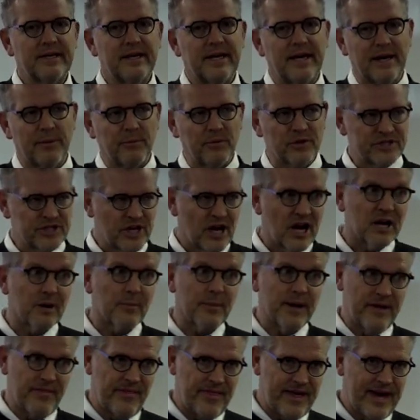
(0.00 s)
And we'll talk
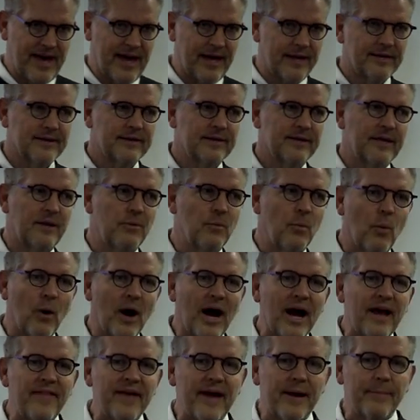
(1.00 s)
about that and
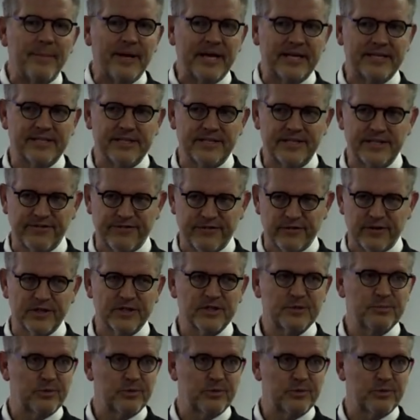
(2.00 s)
why that makes a difference,